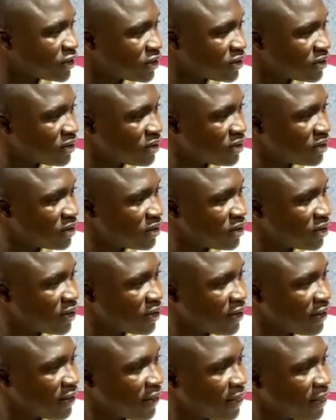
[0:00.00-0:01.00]
Maybe it's as a
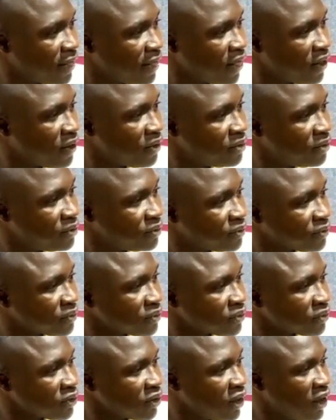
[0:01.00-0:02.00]
result of pressure
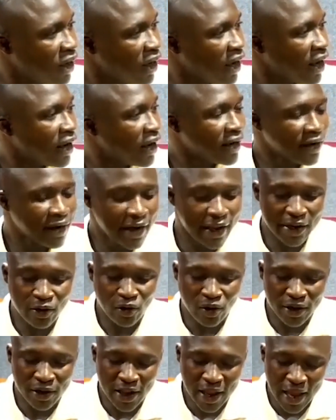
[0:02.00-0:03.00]
or after they
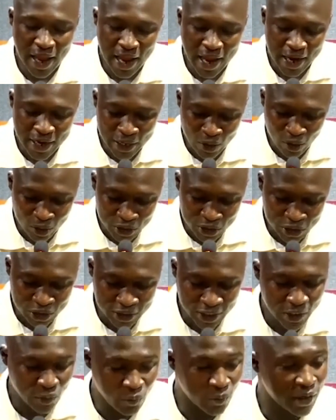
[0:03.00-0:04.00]
are not
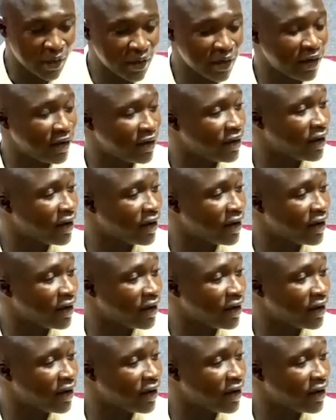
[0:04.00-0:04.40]
genuine.